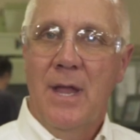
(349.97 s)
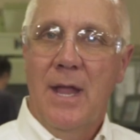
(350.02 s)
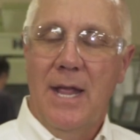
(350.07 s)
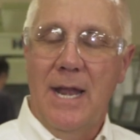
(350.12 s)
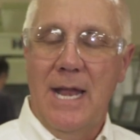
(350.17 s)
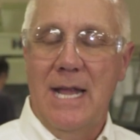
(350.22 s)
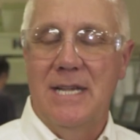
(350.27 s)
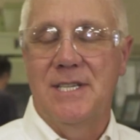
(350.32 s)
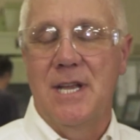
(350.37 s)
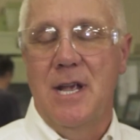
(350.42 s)

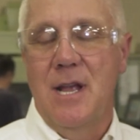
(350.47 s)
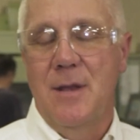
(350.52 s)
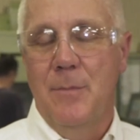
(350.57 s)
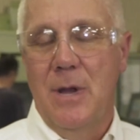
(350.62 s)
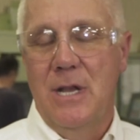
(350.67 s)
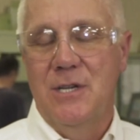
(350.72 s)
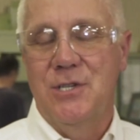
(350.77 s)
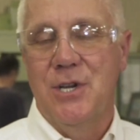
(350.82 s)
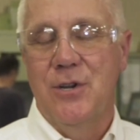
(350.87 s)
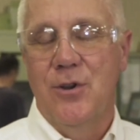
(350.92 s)
And as I had
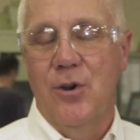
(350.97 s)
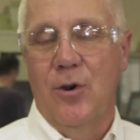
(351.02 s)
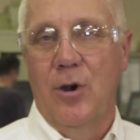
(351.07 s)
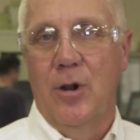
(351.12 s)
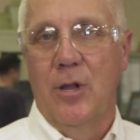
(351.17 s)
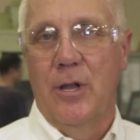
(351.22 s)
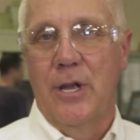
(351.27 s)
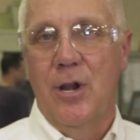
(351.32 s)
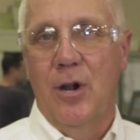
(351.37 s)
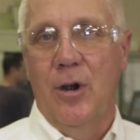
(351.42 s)
mentioned
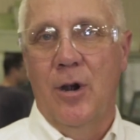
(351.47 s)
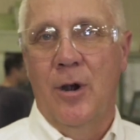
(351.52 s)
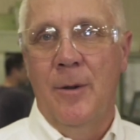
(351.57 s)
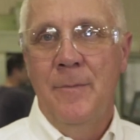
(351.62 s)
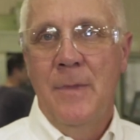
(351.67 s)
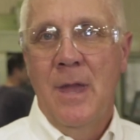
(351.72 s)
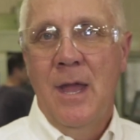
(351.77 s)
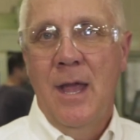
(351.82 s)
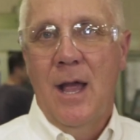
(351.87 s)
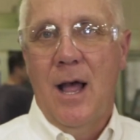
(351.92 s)
earlier,
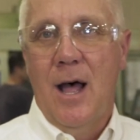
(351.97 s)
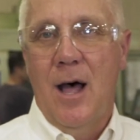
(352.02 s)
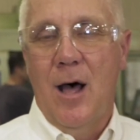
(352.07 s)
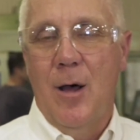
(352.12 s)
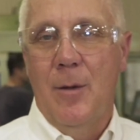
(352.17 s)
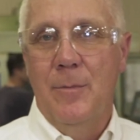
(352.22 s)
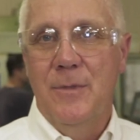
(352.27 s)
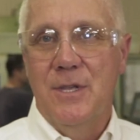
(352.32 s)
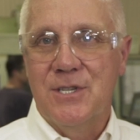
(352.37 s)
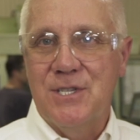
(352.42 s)

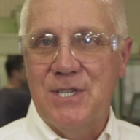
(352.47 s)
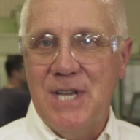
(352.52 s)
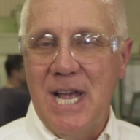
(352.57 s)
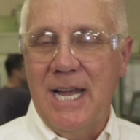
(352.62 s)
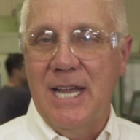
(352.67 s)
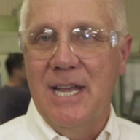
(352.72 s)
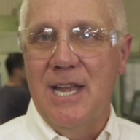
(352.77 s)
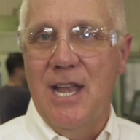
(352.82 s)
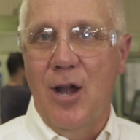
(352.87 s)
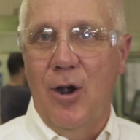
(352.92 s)
the
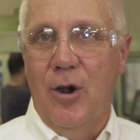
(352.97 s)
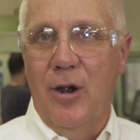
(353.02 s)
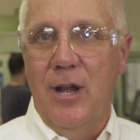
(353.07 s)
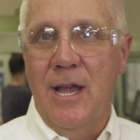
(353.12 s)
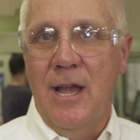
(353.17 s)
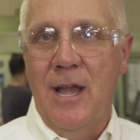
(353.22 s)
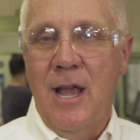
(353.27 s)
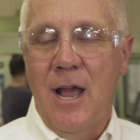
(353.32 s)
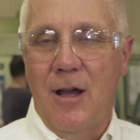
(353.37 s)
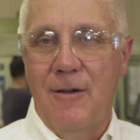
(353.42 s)

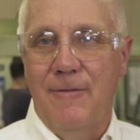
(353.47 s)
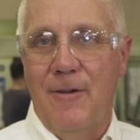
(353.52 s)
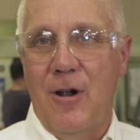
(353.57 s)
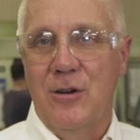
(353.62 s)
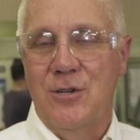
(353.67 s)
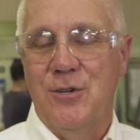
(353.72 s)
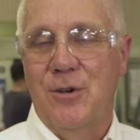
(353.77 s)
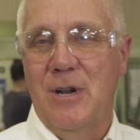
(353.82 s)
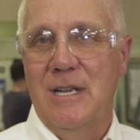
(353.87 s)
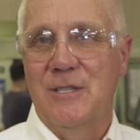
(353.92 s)
secondary of
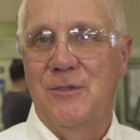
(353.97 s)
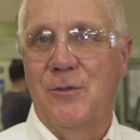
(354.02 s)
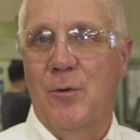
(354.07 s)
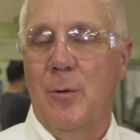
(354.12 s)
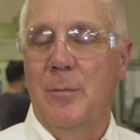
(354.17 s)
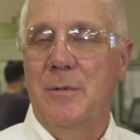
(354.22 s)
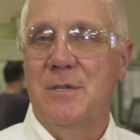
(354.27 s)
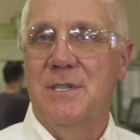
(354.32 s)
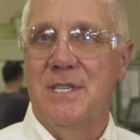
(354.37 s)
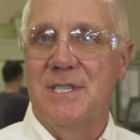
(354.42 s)
our
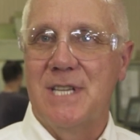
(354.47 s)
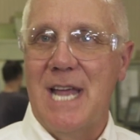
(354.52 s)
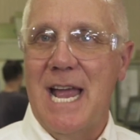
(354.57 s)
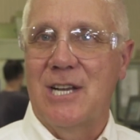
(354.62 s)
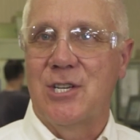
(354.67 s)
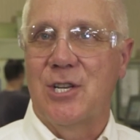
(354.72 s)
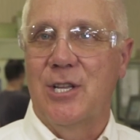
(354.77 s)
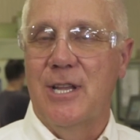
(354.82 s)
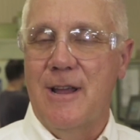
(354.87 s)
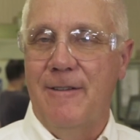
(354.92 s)
transformers is
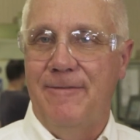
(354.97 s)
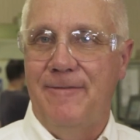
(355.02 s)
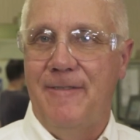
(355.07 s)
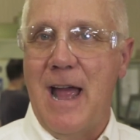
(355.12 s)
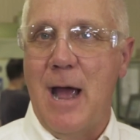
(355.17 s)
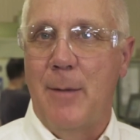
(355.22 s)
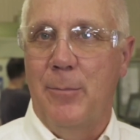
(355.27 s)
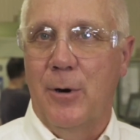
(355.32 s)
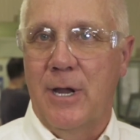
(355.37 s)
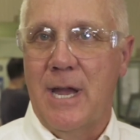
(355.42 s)
actually a
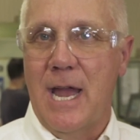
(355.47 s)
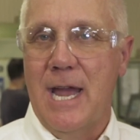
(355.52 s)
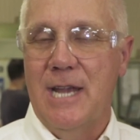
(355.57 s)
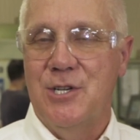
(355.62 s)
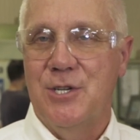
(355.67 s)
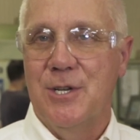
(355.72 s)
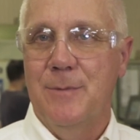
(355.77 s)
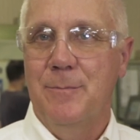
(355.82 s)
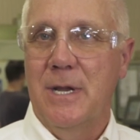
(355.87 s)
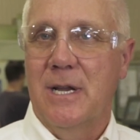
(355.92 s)

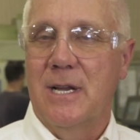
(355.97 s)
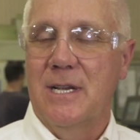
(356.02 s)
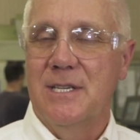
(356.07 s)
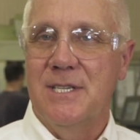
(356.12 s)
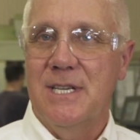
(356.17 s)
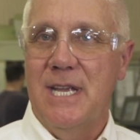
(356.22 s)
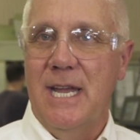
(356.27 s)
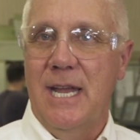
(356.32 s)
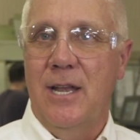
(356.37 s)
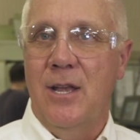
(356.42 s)
fabrication
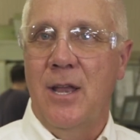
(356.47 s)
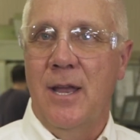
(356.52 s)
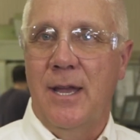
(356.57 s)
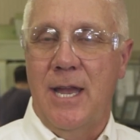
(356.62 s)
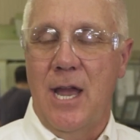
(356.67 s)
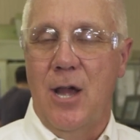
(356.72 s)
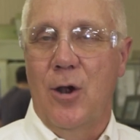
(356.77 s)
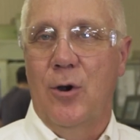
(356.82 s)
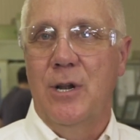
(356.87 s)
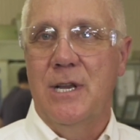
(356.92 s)
because it
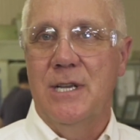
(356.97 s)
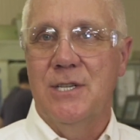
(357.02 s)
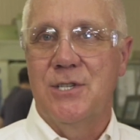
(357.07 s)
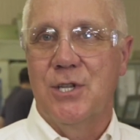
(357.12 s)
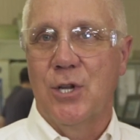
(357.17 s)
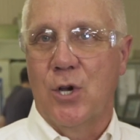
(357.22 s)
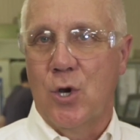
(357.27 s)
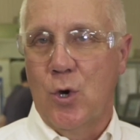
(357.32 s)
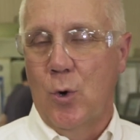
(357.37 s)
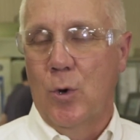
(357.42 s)
carries
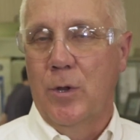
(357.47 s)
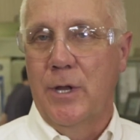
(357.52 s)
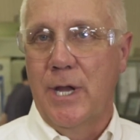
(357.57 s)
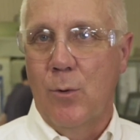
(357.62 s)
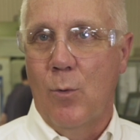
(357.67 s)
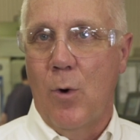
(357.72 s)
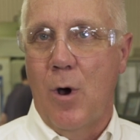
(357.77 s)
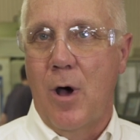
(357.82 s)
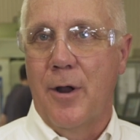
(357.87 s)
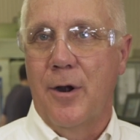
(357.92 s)
the
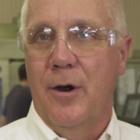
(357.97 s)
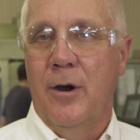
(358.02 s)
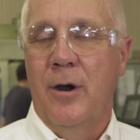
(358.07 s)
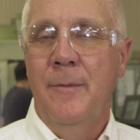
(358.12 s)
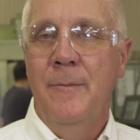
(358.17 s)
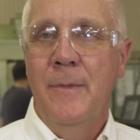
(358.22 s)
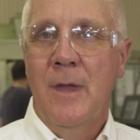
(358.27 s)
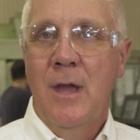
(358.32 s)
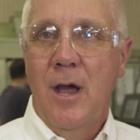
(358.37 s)
cooling water